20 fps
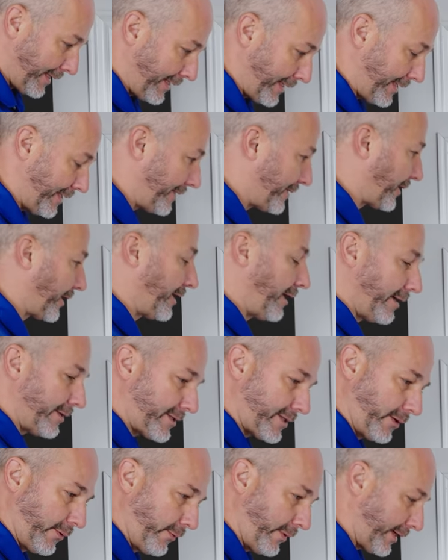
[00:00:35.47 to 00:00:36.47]
it's a
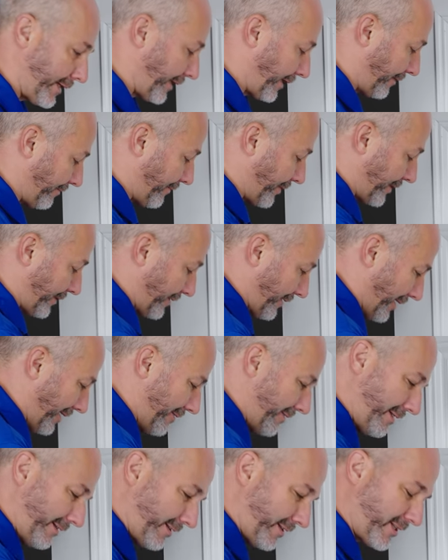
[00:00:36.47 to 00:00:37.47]
constant wicking, but
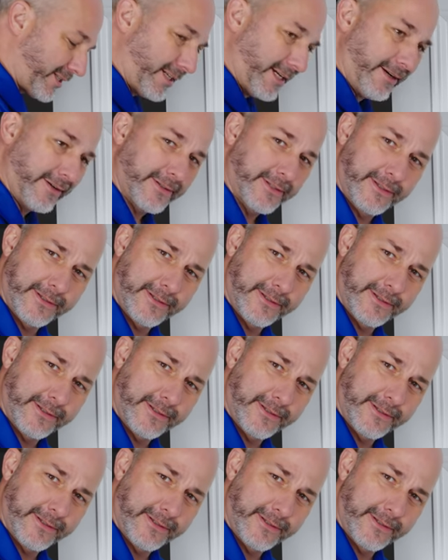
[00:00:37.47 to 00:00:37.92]
underneath the stairs,